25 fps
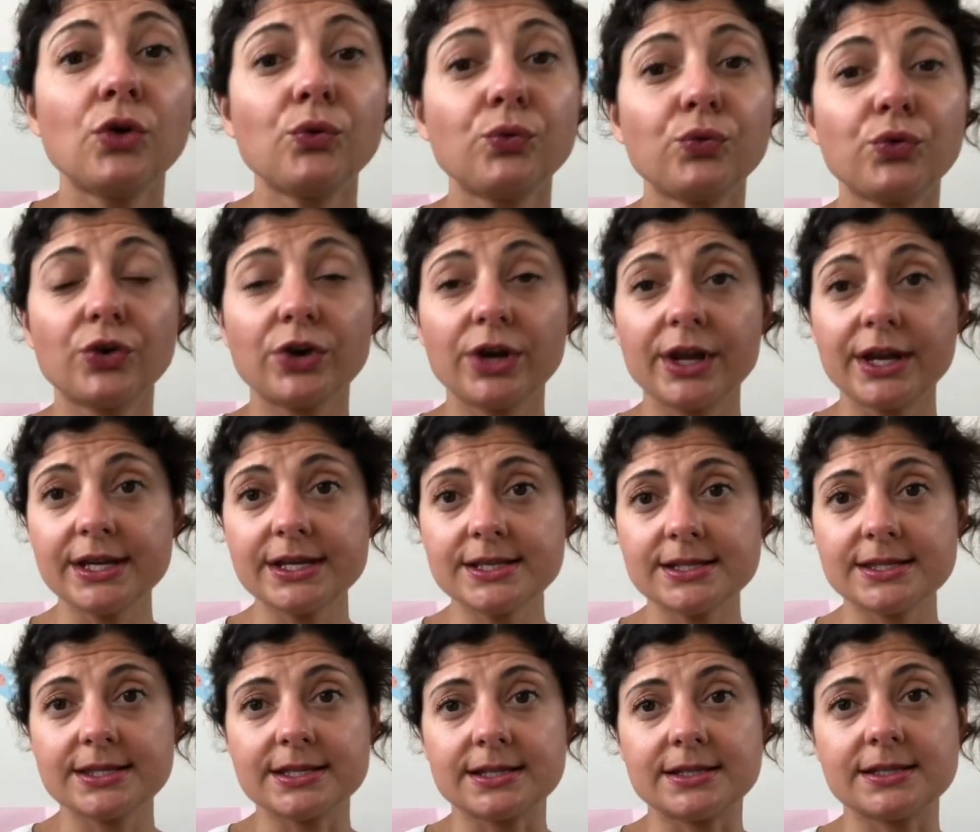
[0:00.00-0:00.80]
For
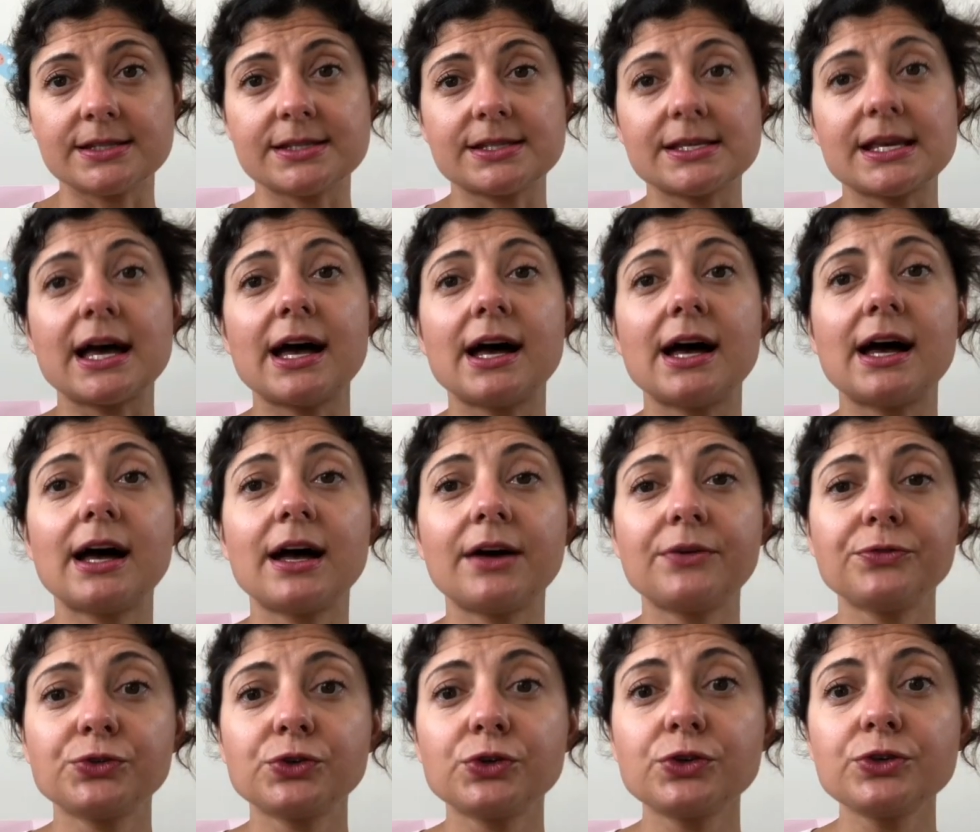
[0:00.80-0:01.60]
instance,
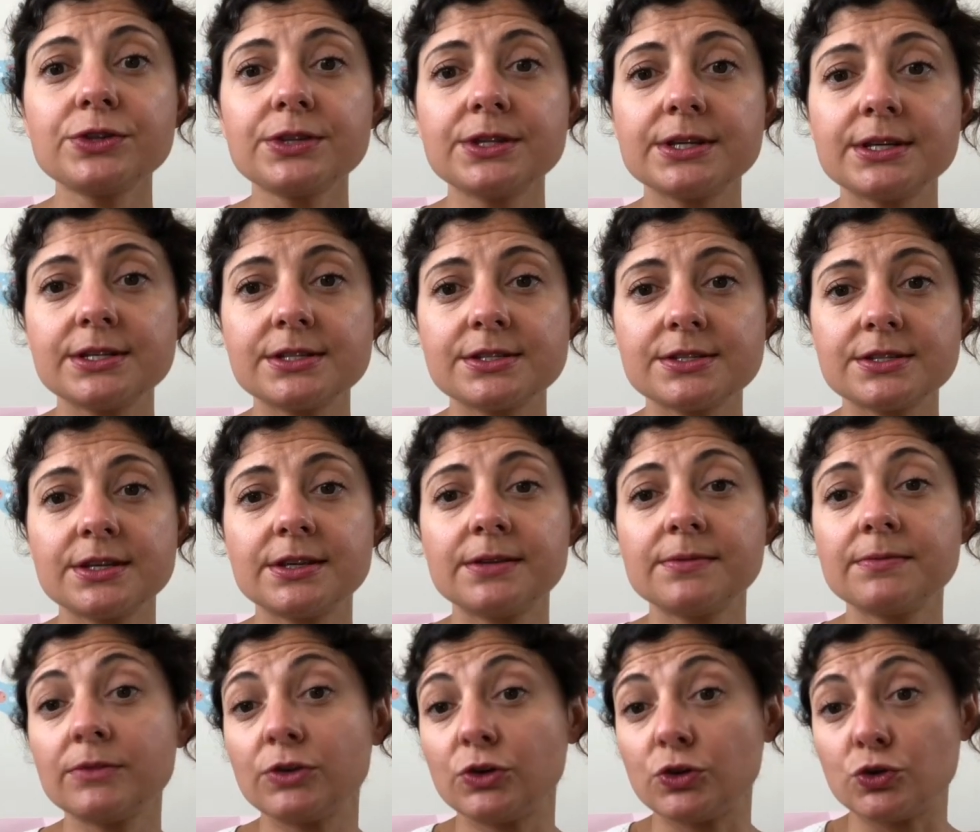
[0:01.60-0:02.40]
after
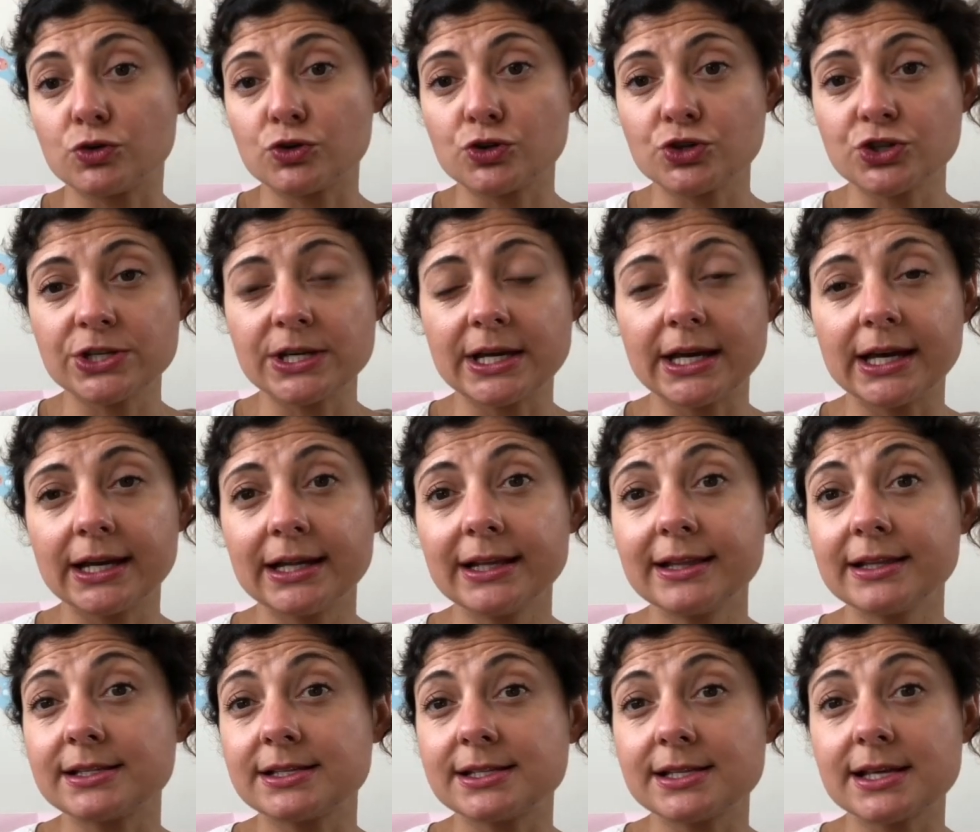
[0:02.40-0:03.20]
teaching your child
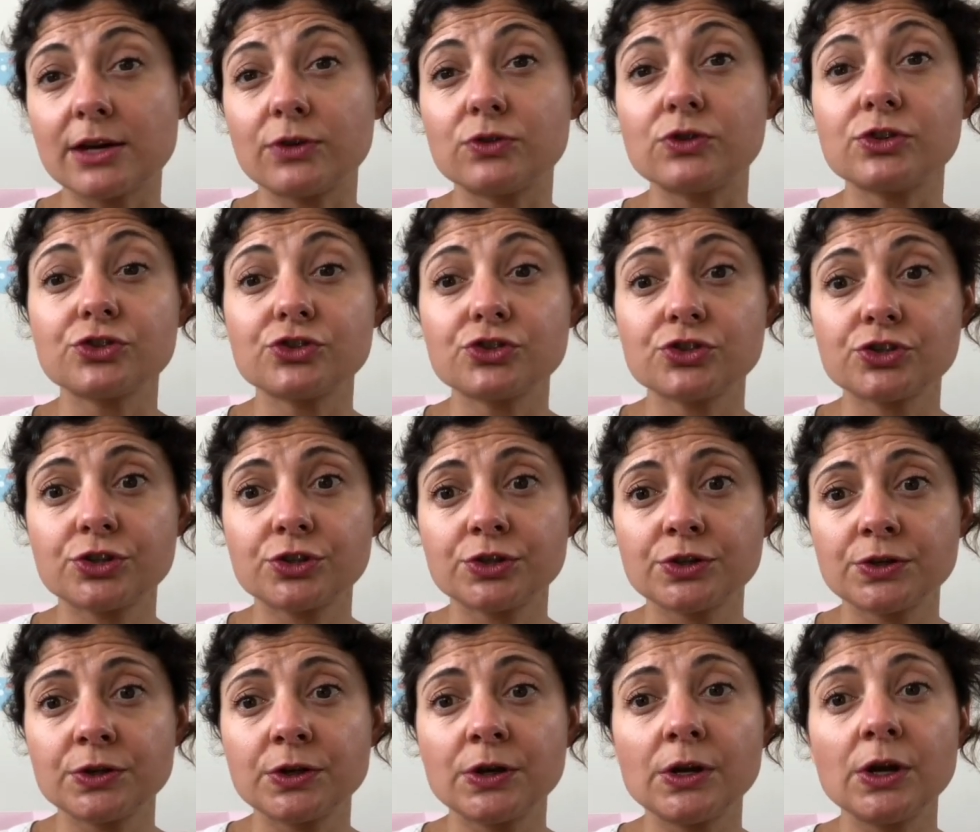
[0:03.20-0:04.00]
the sound ch,
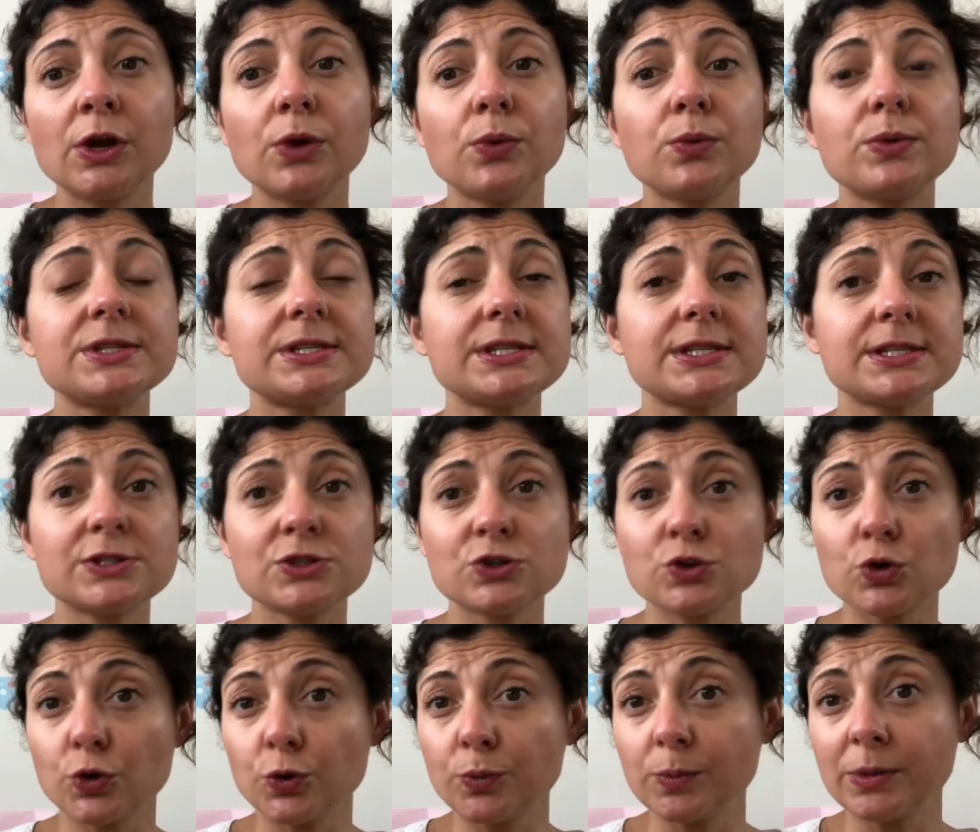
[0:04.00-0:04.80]
which is
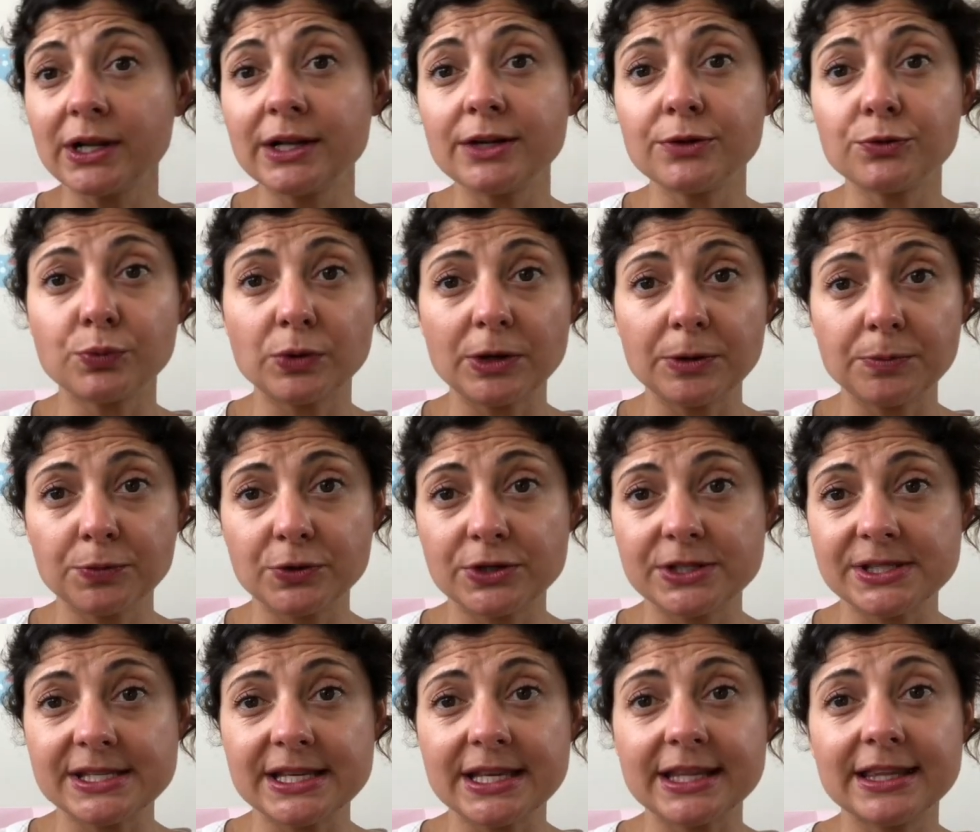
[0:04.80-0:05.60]
normally
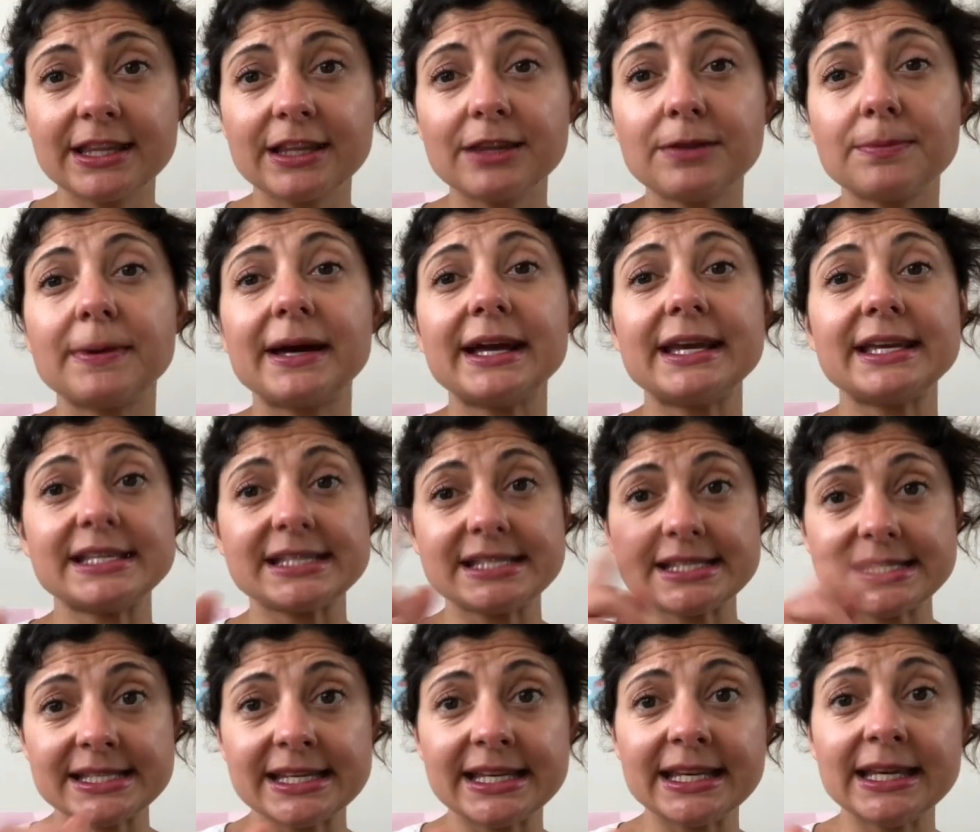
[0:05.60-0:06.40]
represented by
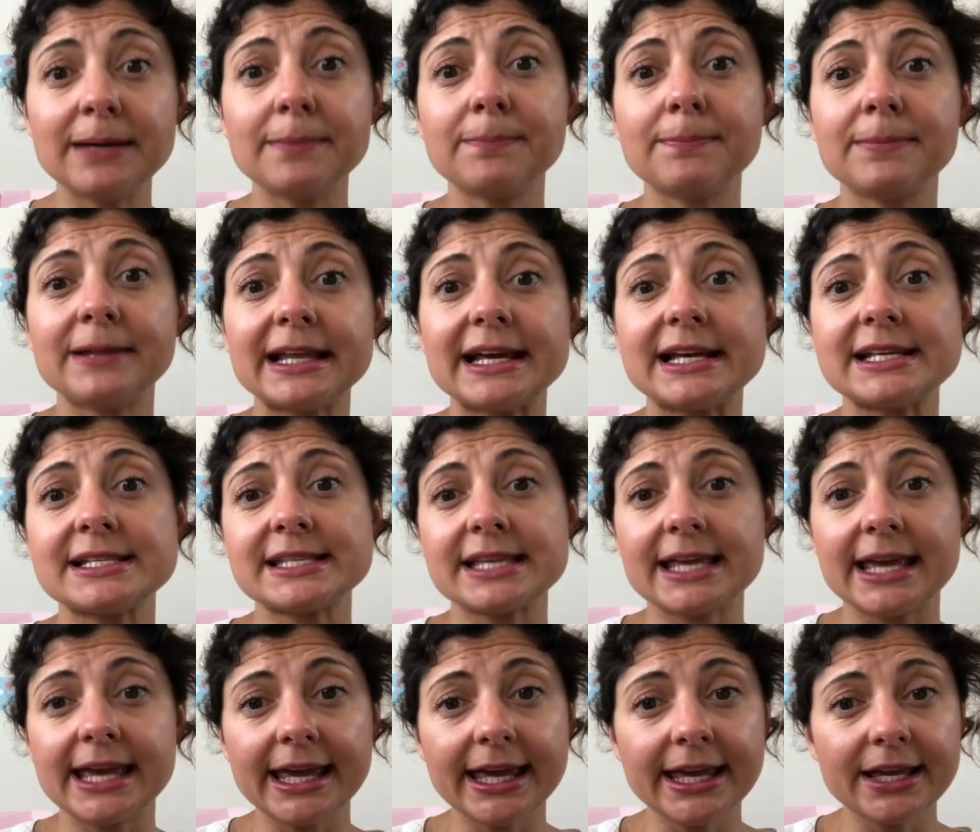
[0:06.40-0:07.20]
C plus
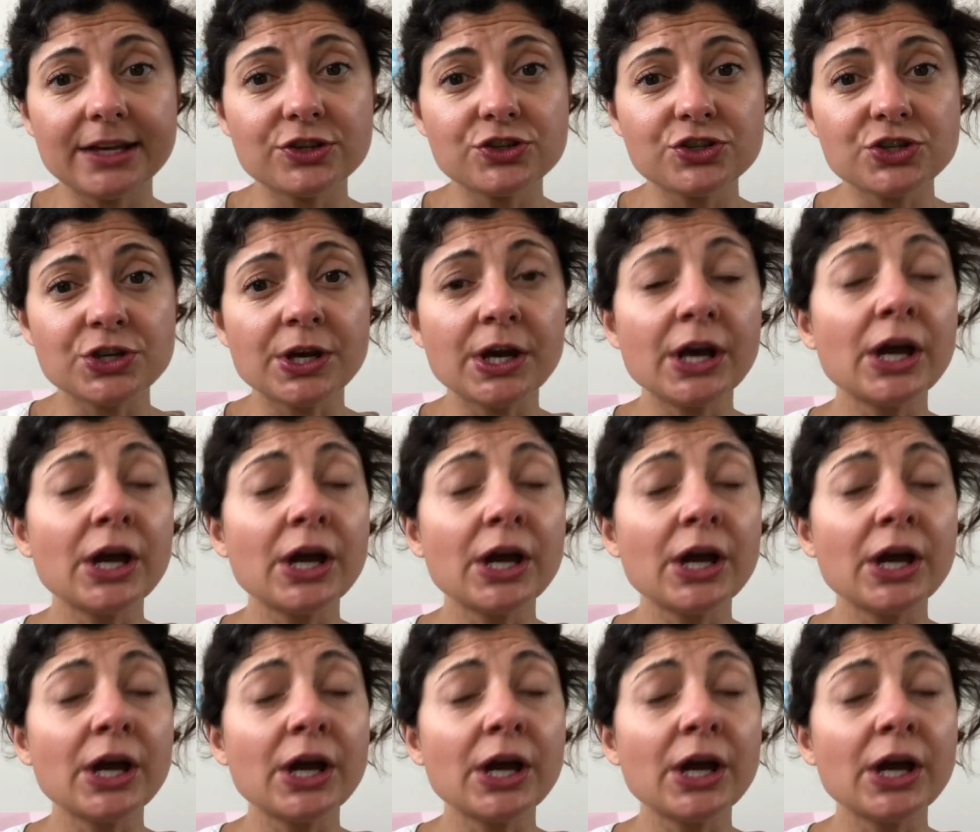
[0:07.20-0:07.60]
H,